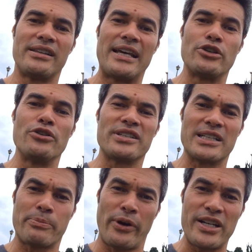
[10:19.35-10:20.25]
they used the
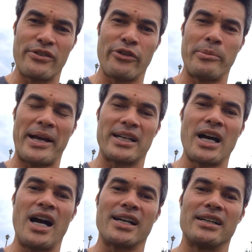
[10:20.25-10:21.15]
inspiration from the Magna
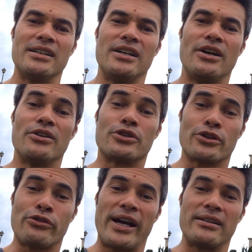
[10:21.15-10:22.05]
Carta to
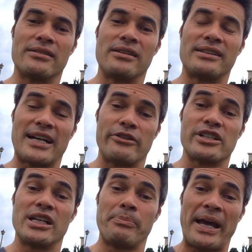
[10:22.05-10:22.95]
create the
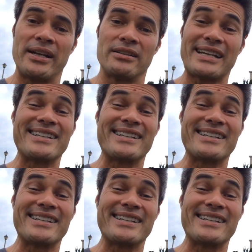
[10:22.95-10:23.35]
Declaration of Independence.